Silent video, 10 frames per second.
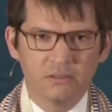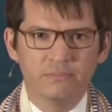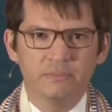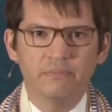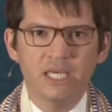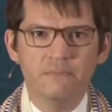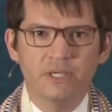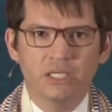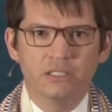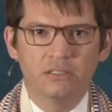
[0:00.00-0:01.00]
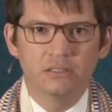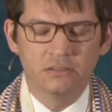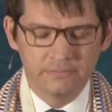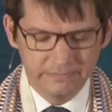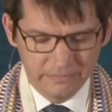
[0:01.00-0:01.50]
But maybe,
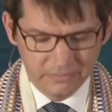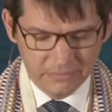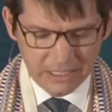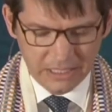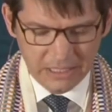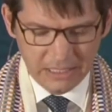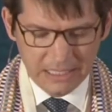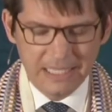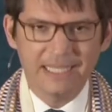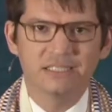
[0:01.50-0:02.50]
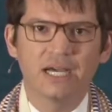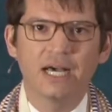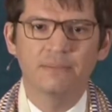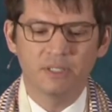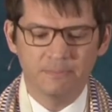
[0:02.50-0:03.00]
in that
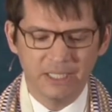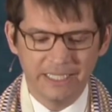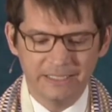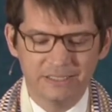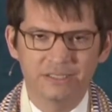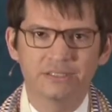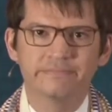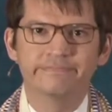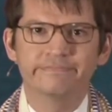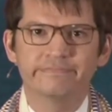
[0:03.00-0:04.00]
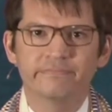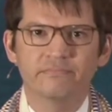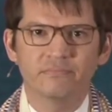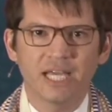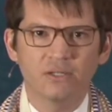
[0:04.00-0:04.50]
time and place,
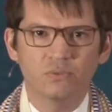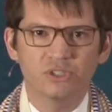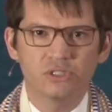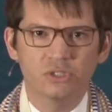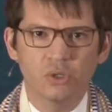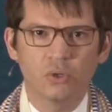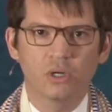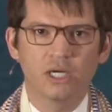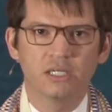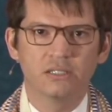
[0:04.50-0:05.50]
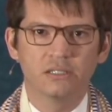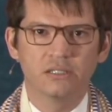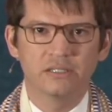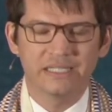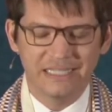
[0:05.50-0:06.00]
that was the Torah
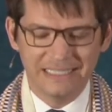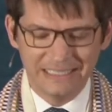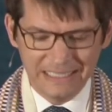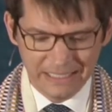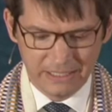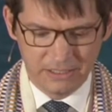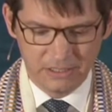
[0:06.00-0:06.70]
that they needed.